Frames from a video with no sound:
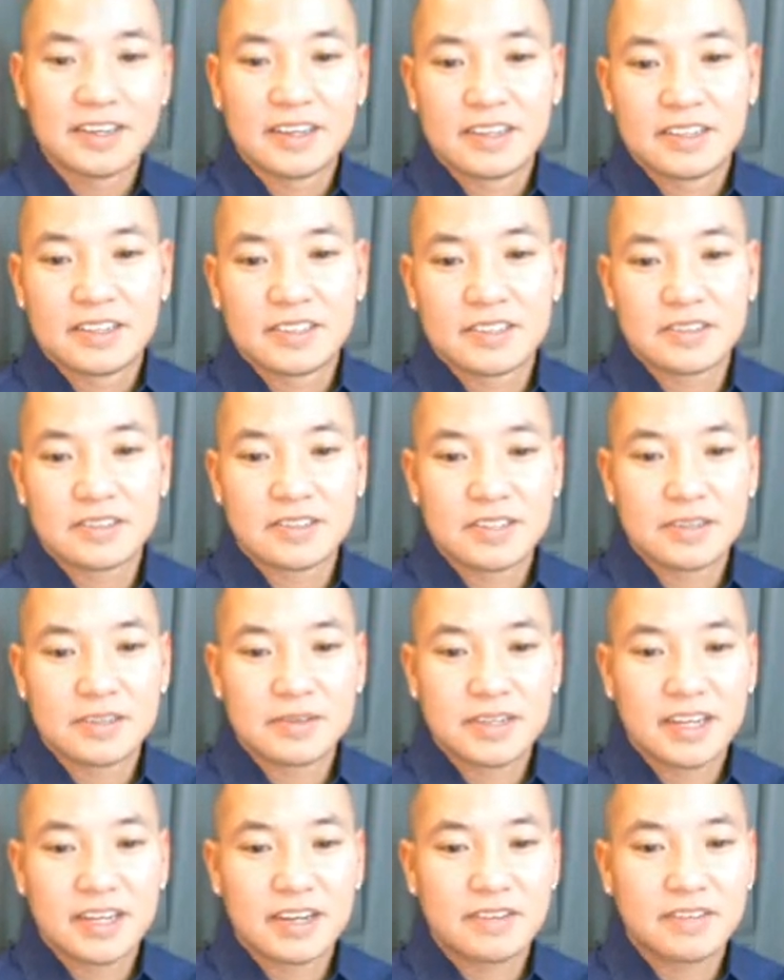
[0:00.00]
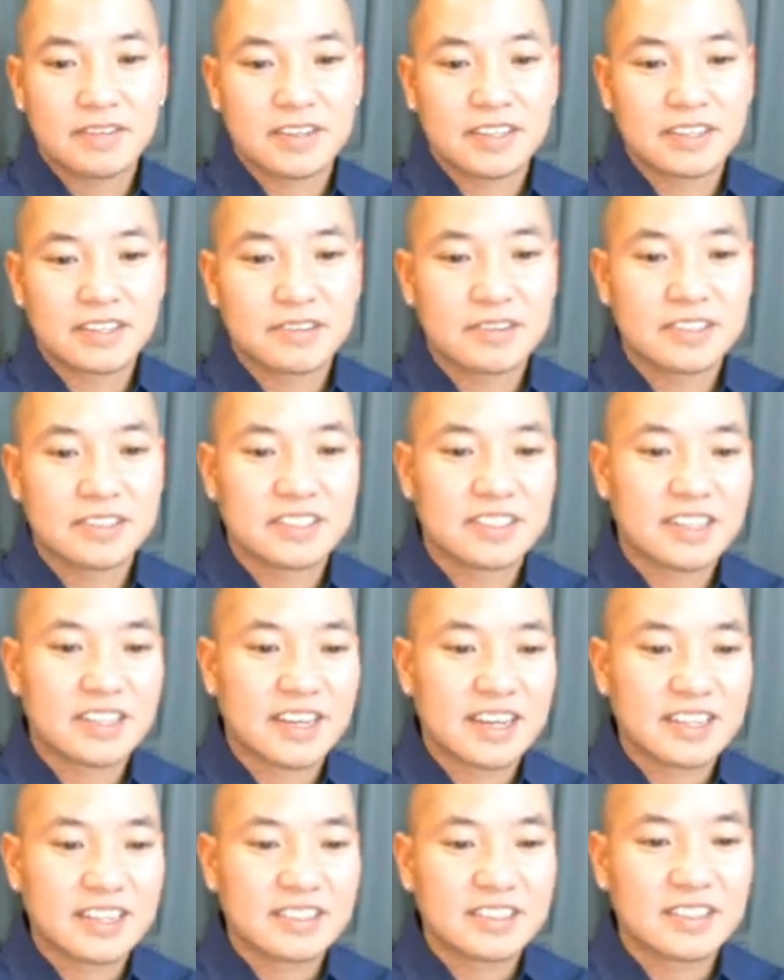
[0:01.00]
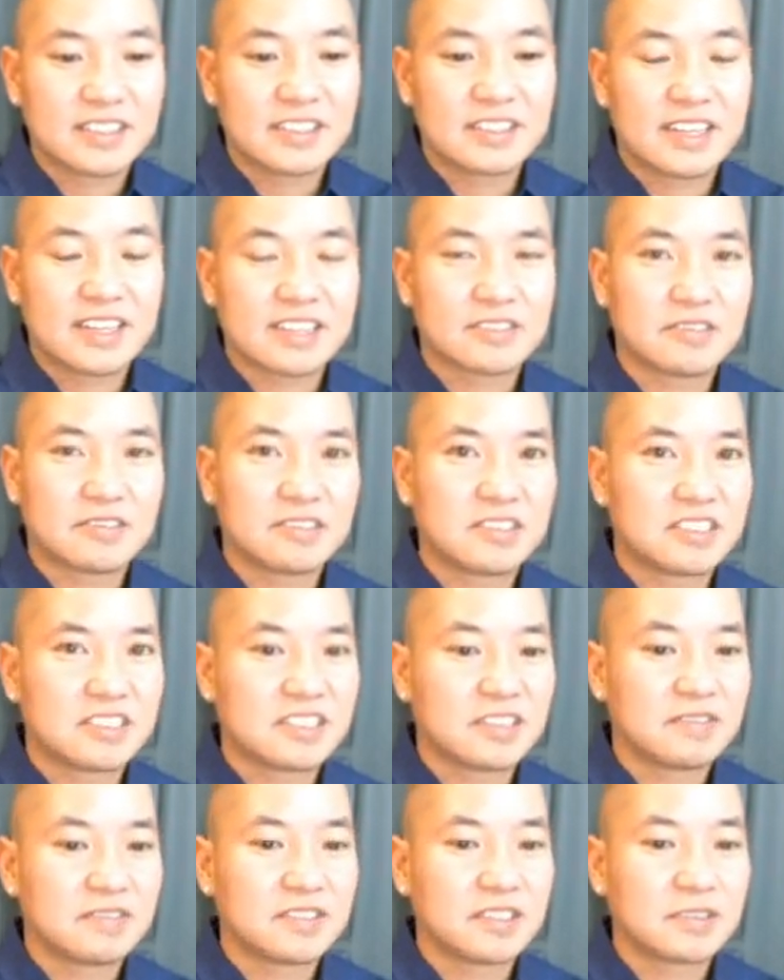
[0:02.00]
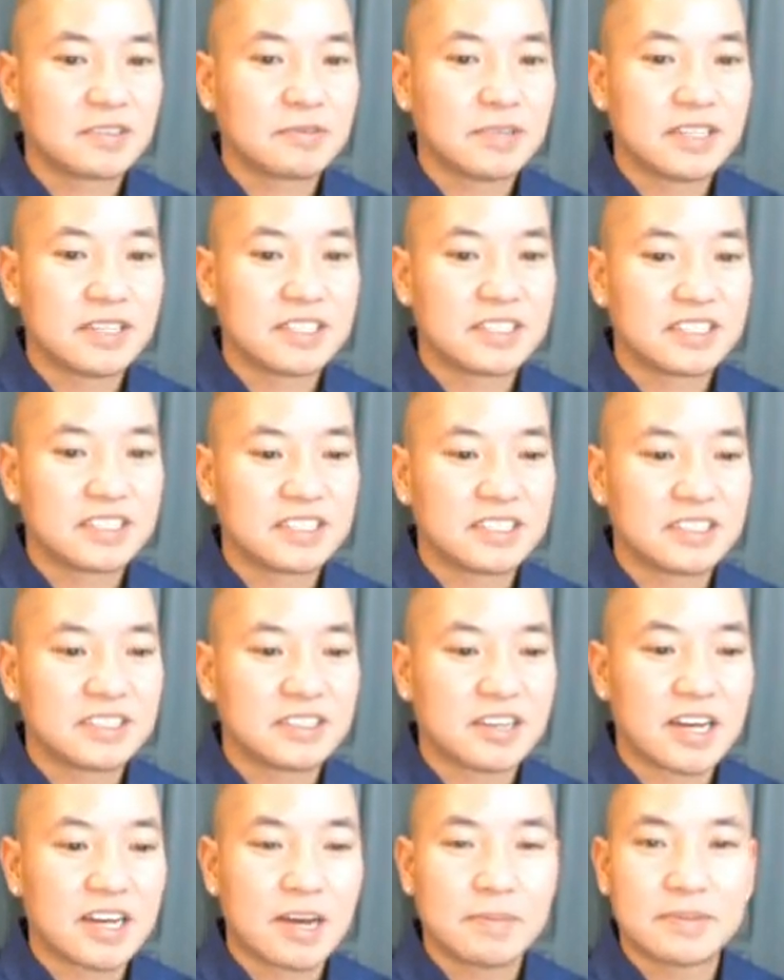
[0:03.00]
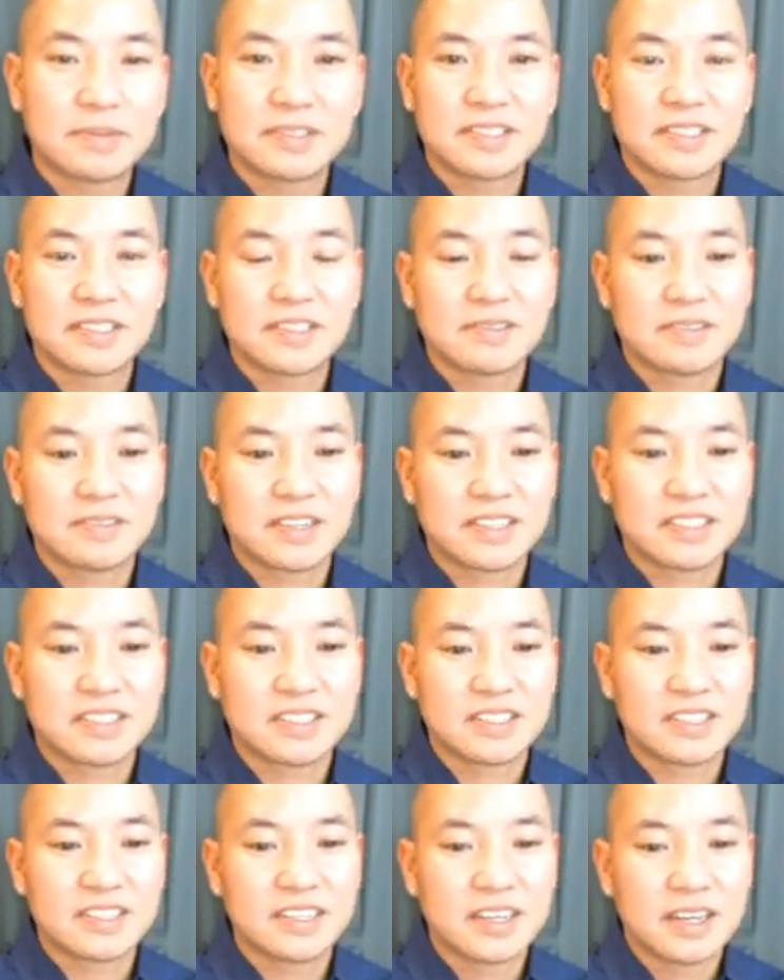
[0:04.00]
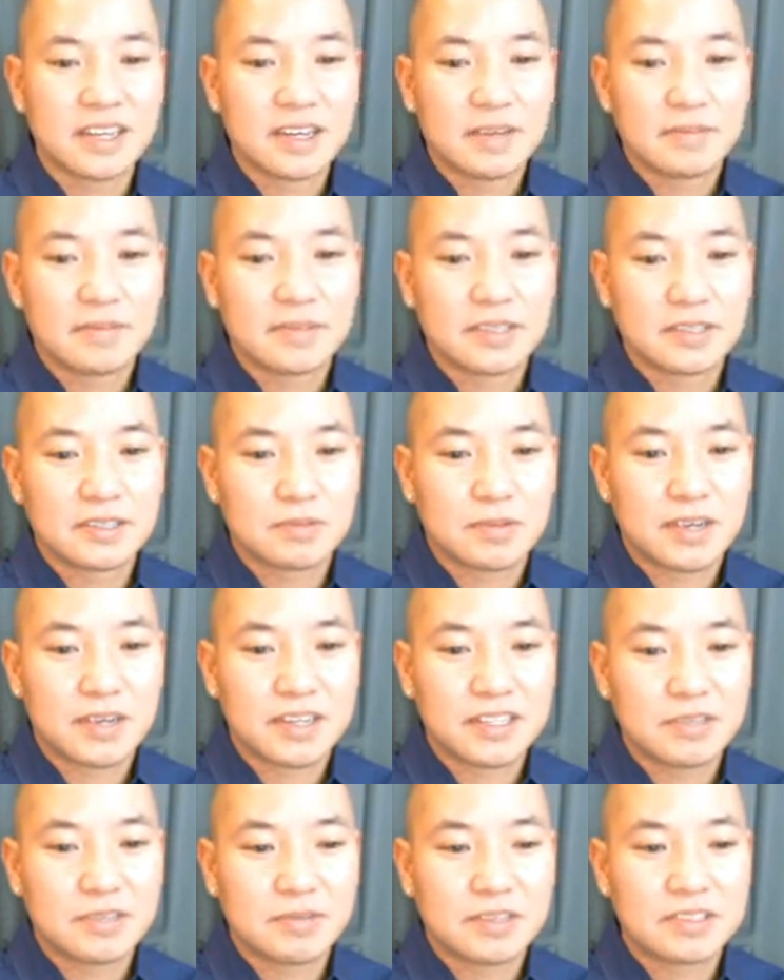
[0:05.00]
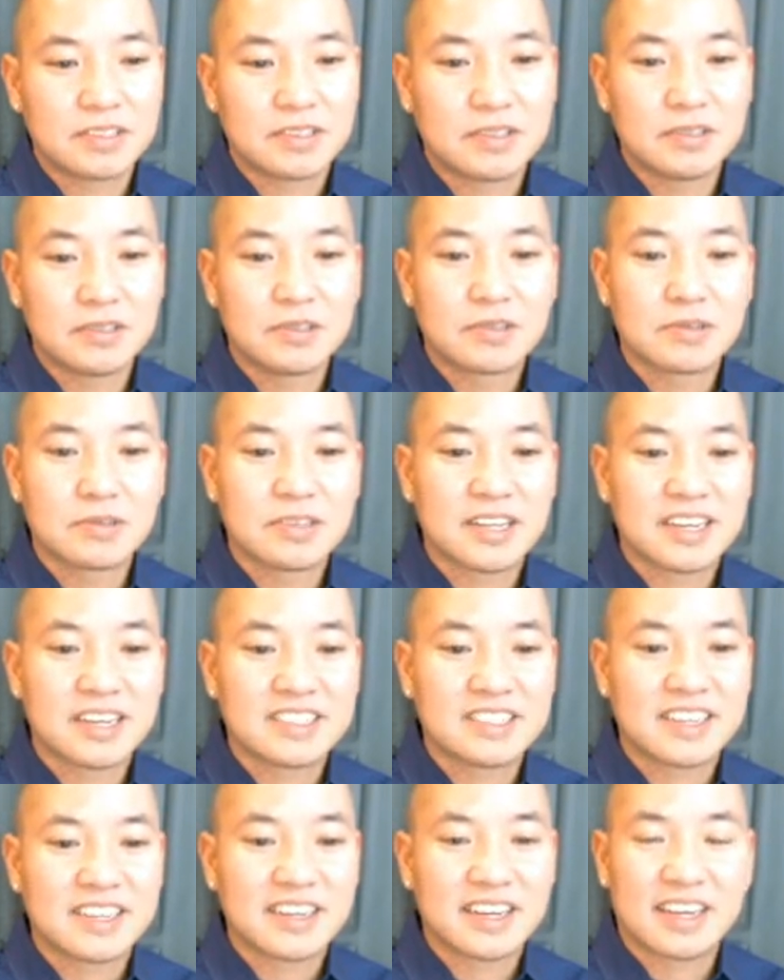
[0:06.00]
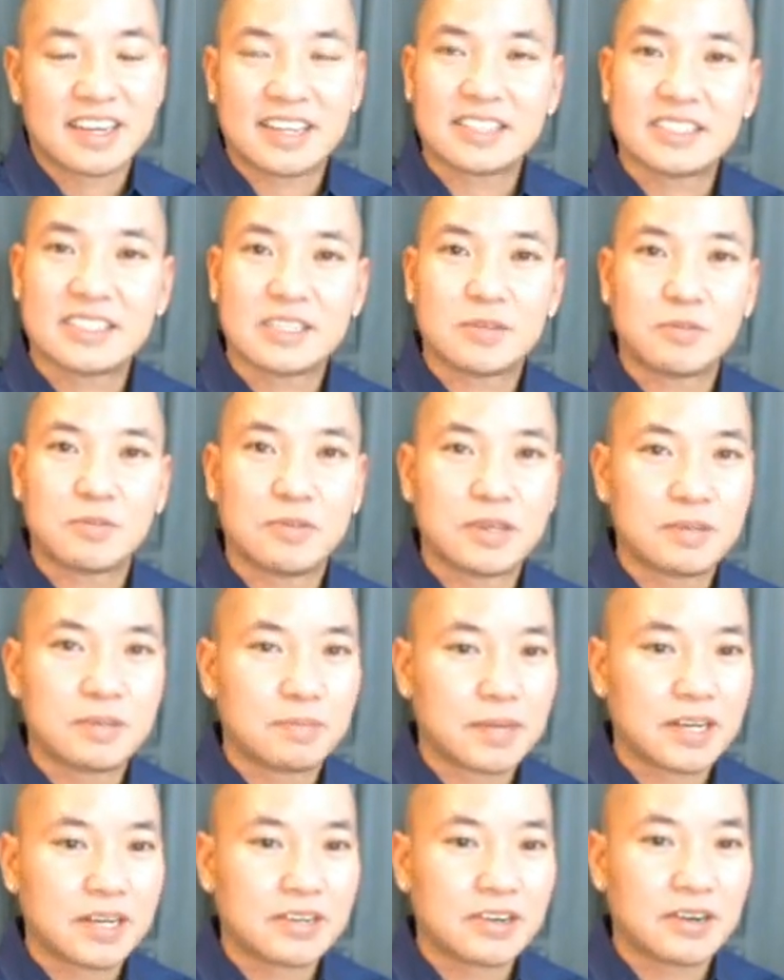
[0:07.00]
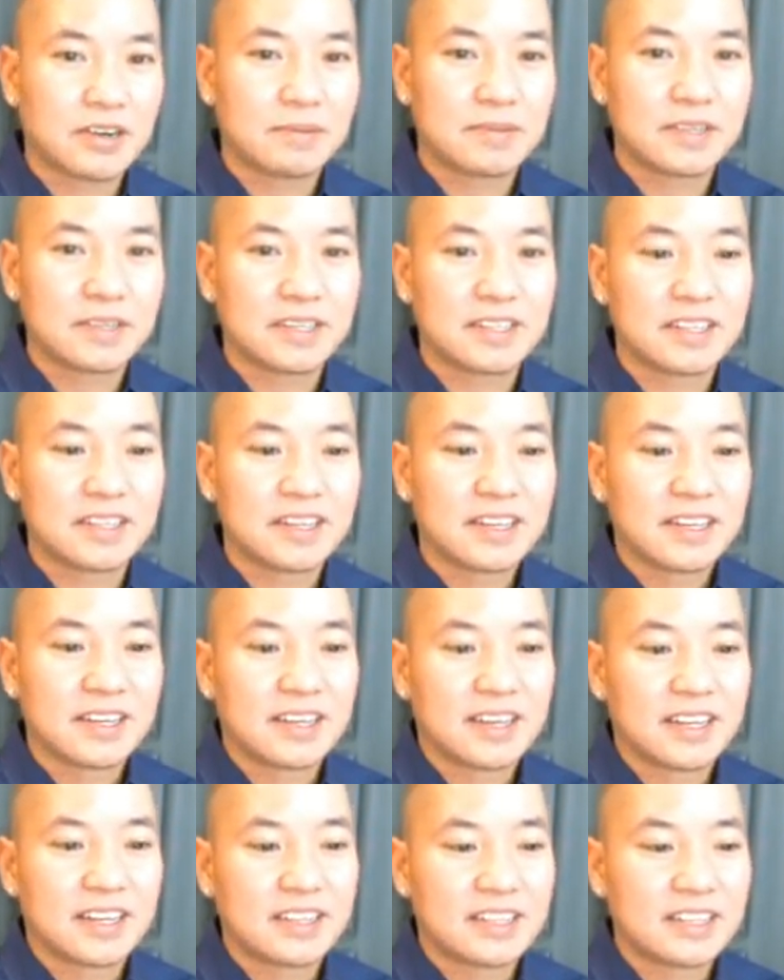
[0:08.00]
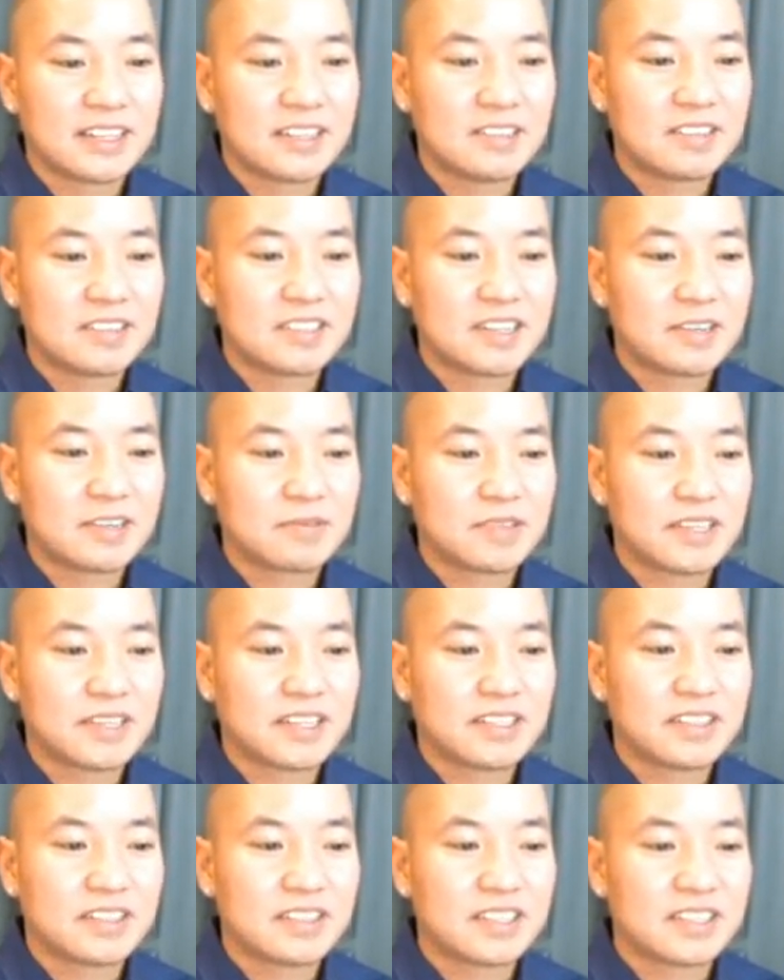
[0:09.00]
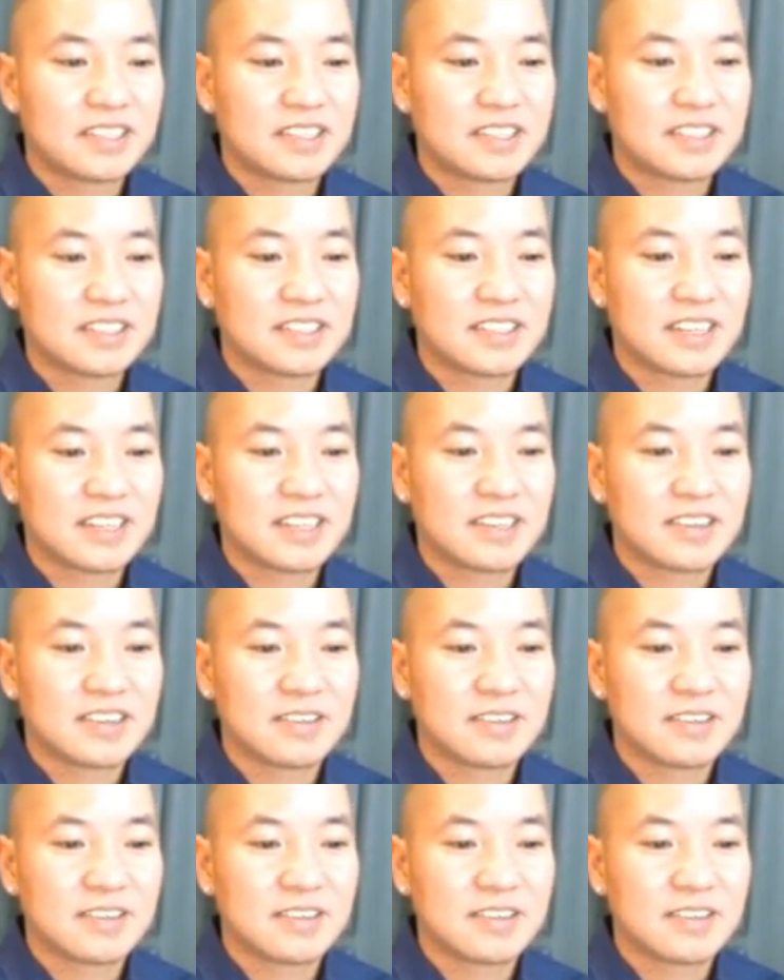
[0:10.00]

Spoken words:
So here we have an increase in acid. That's going to shift the equation in the opposite direction. Because why? You want to neutralize that acid with bicarbonate, and then you generate things like